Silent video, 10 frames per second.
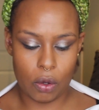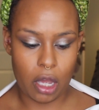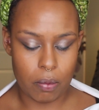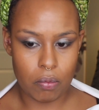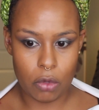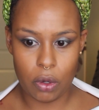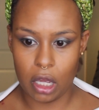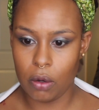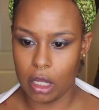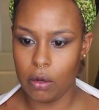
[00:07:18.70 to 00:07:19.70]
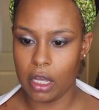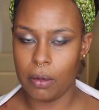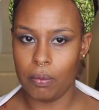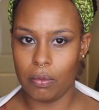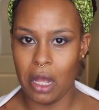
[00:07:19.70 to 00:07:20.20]
Okay.
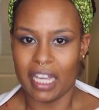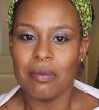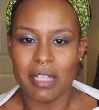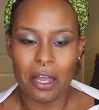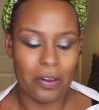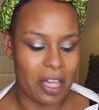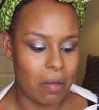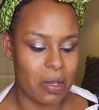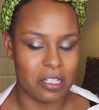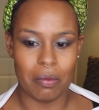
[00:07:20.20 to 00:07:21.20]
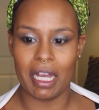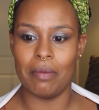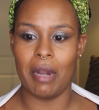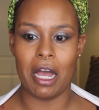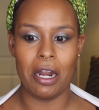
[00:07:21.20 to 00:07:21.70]
I keep saying okay because I'm
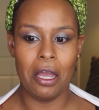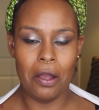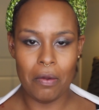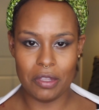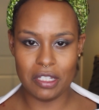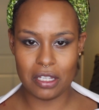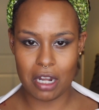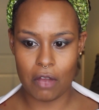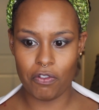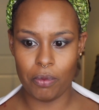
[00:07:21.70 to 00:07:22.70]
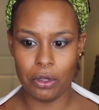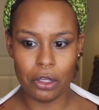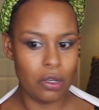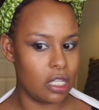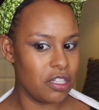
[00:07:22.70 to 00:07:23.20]
like, this is not
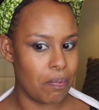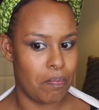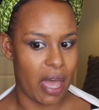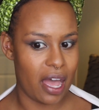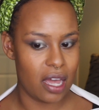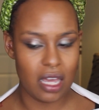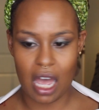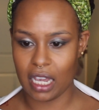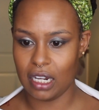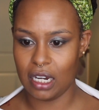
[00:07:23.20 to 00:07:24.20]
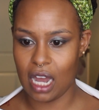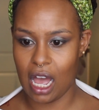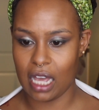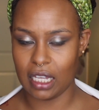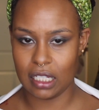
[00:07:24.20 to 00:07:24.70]
familiar. It doesn't look bad. I
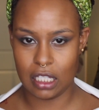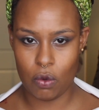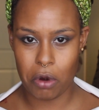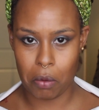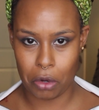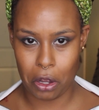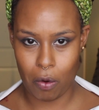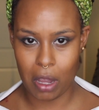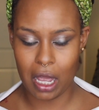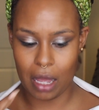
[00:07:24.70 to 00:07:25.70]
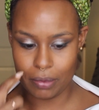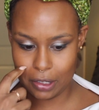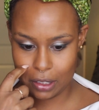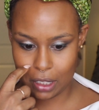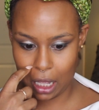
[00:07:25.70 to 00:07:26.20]
see where I'm going. I'm
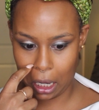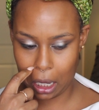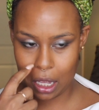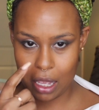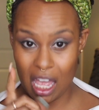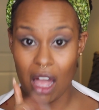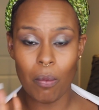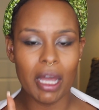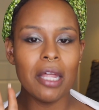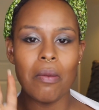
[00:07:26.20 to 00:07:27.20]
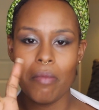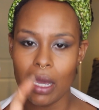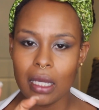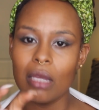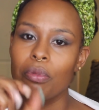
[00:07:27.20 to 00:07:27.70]
just like, am I gonna
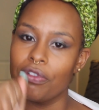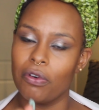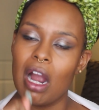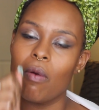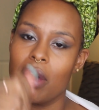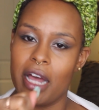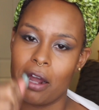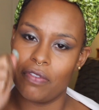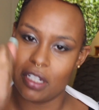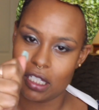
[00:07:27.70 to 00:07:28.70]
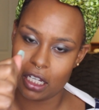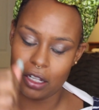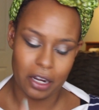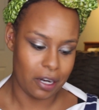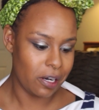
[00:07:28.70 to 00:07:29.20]
make it before I run out of
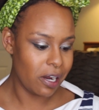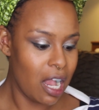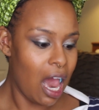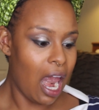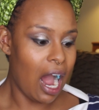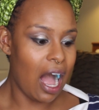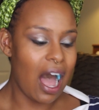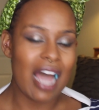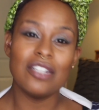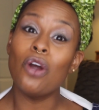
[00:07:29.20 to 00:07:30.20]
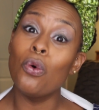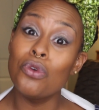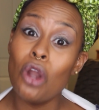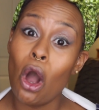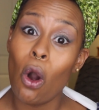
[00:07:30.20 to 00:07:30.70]
concealer? I don't
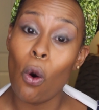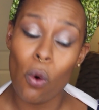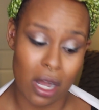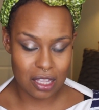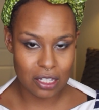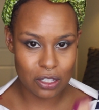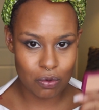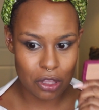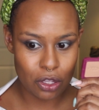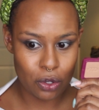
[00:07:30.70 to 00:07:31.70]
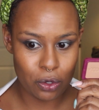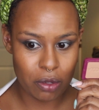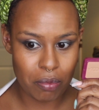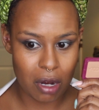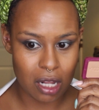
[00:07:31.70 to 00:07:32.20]
know. This is what the
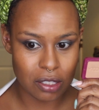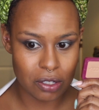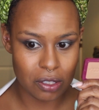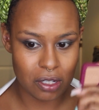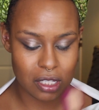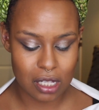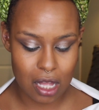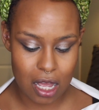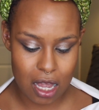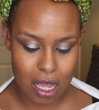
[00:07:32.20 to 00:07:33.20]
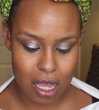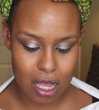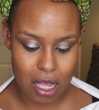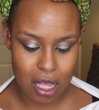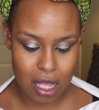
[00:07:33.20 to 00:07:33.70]
Hoola bronzer looks like.